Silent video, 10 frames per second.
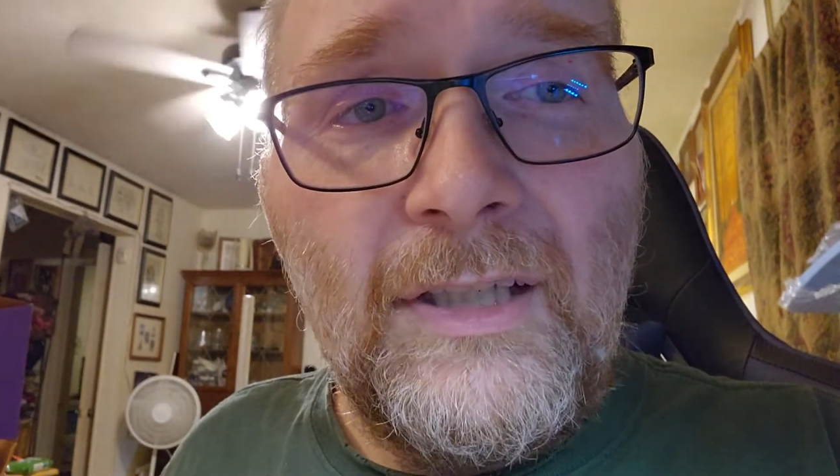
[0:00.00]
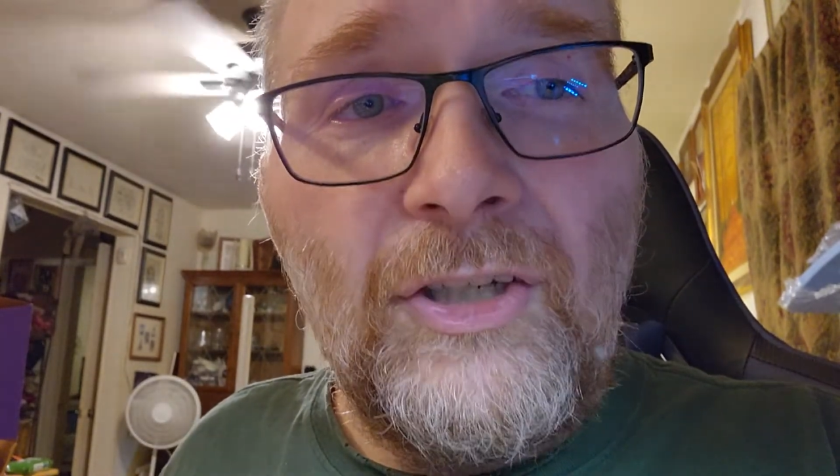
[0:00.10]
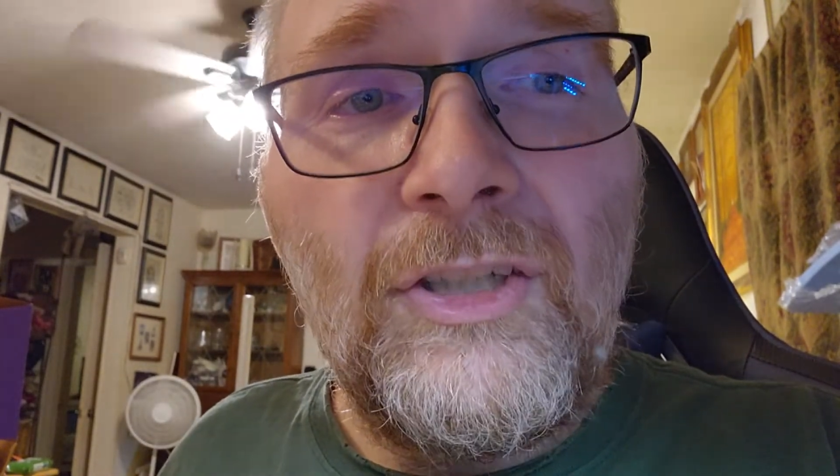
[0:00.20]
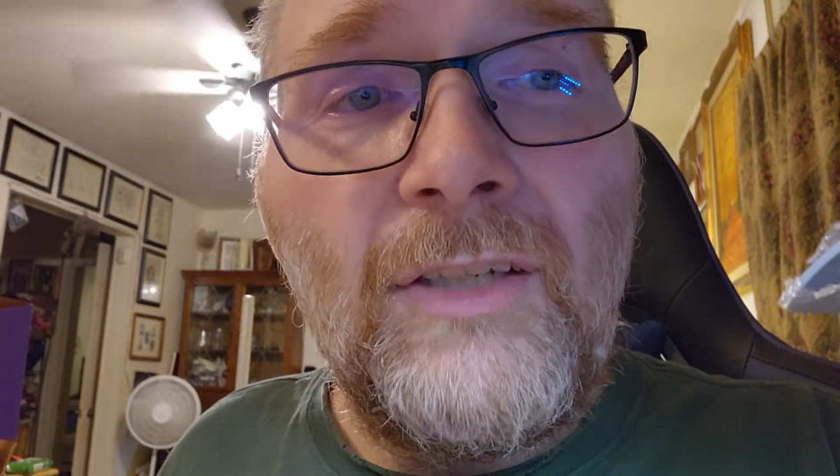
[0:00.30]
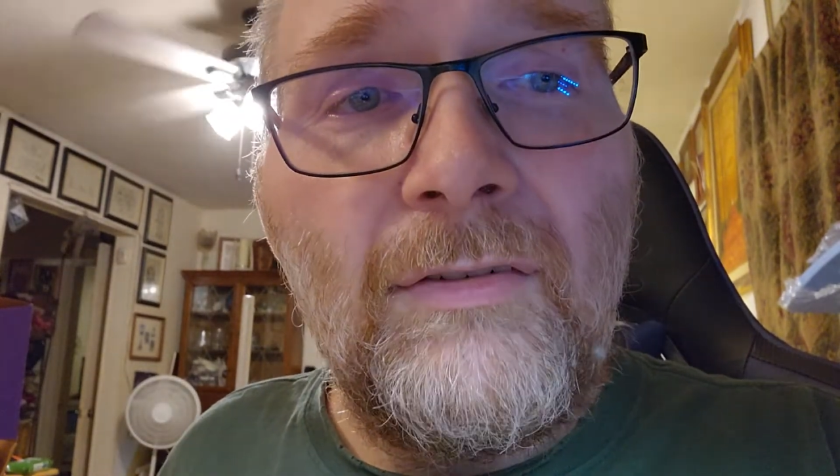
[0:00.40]
They
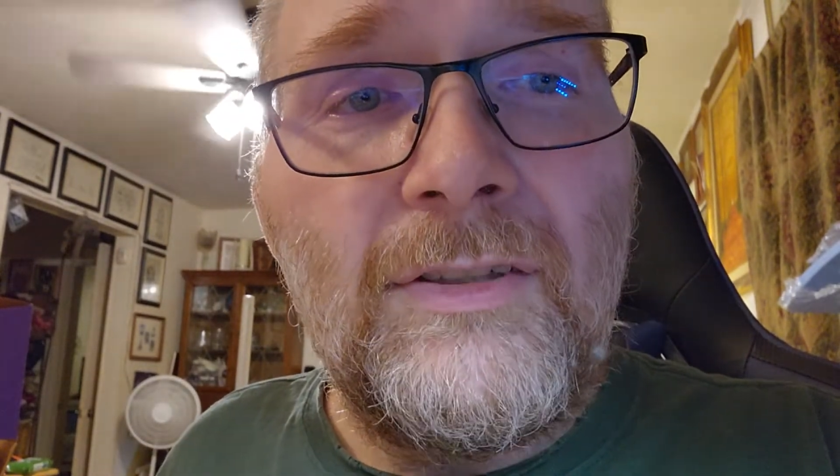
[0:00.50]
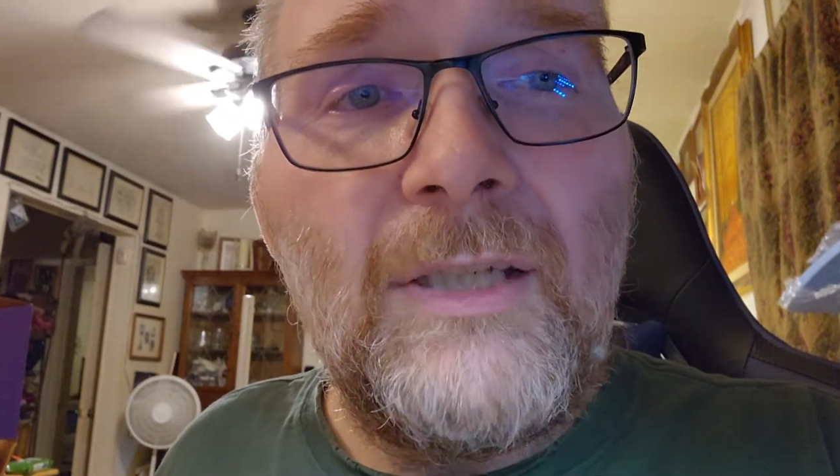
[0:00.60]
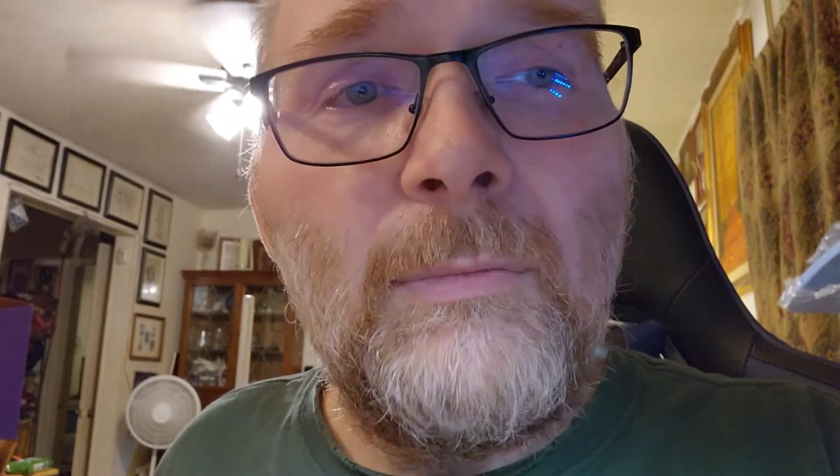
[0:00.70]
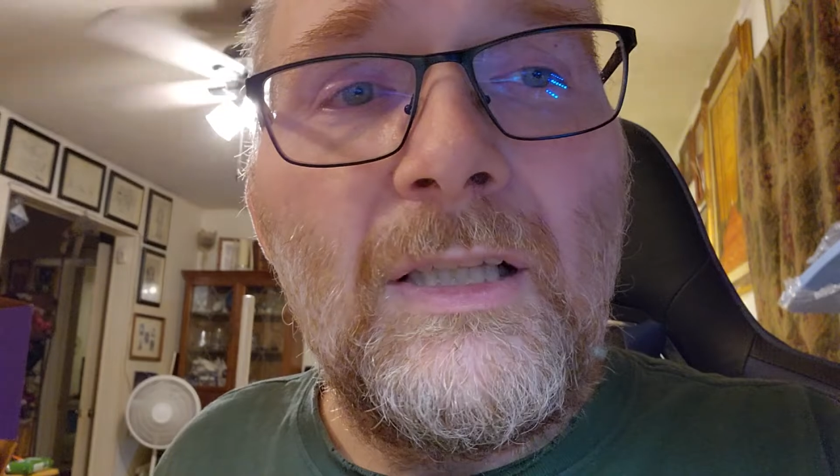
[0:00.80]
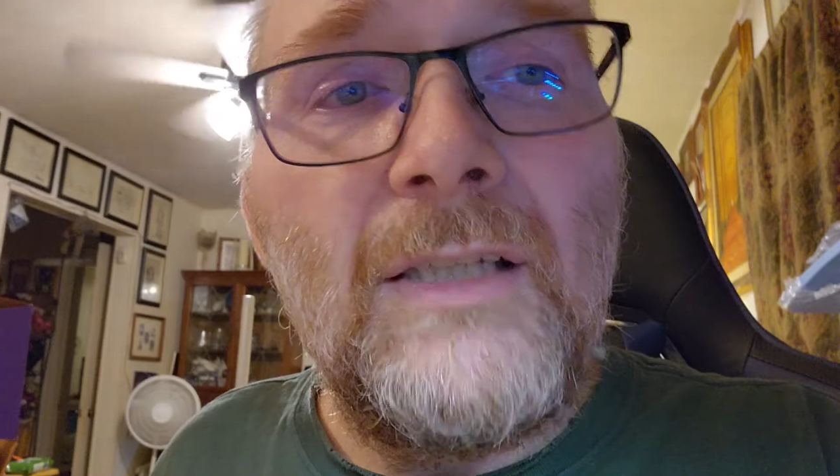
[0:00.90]
couldn't even
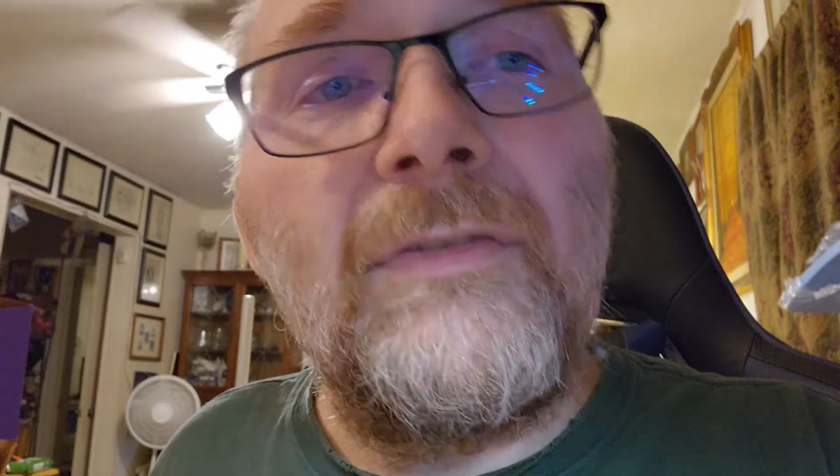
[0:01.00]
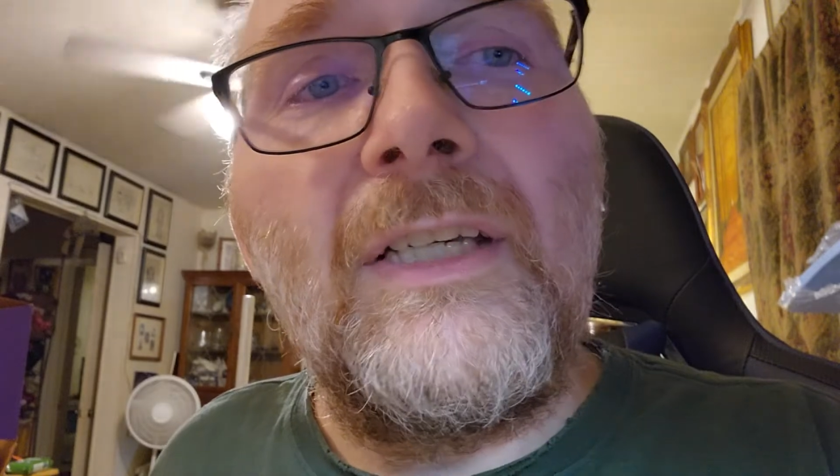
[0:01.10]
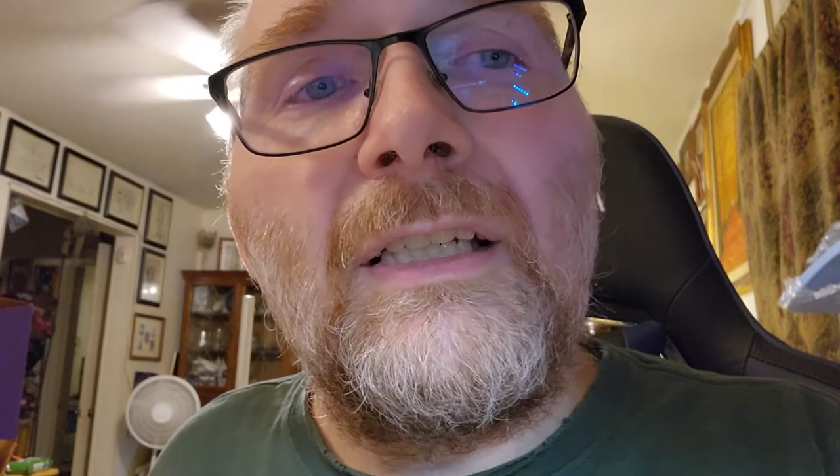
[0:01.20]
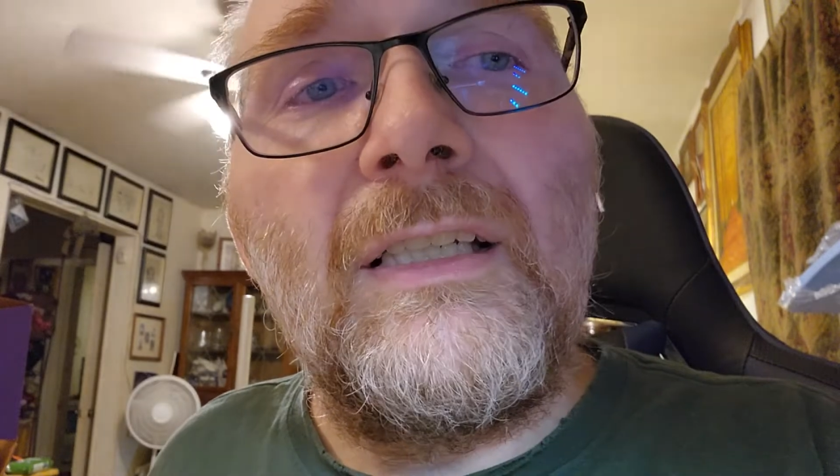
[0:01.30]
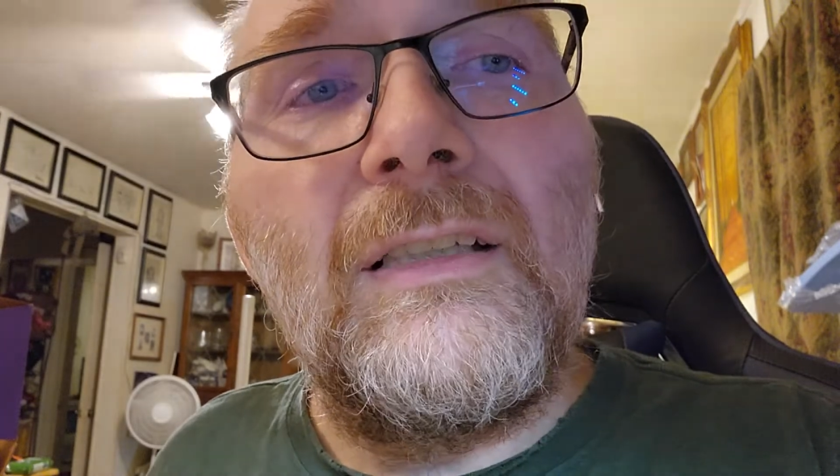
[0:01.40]
see my left
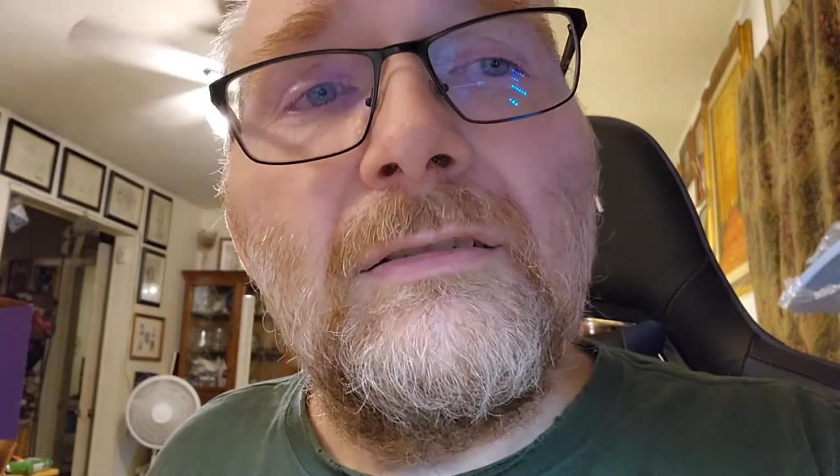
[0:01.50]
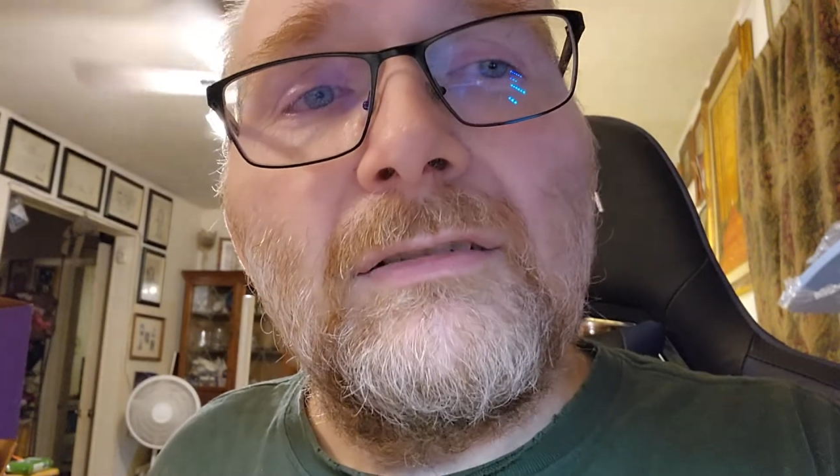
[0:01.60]
kidney.